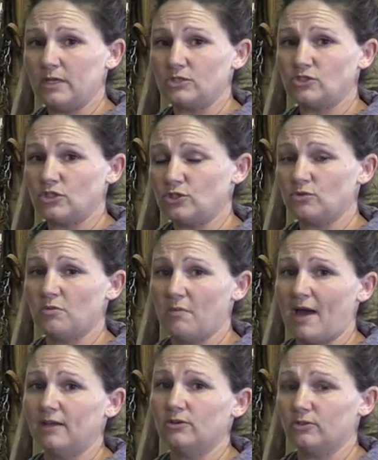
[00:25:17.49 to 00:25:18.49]
it's just a
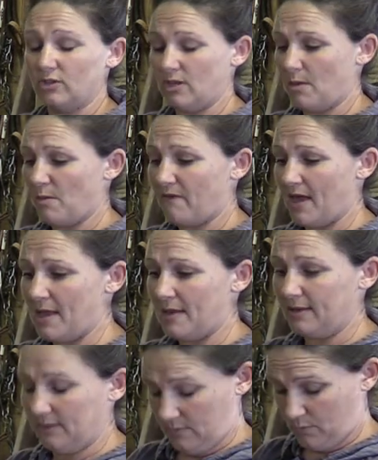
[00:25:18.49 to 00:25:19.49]
reminder to them of,
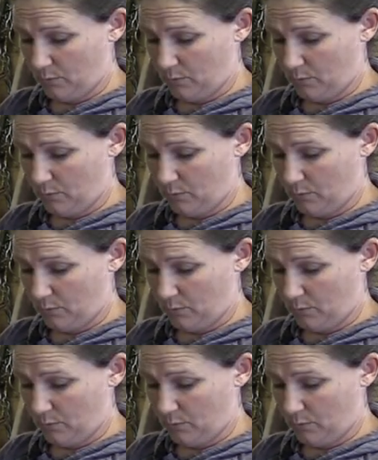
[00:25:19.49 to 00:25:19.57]
hey,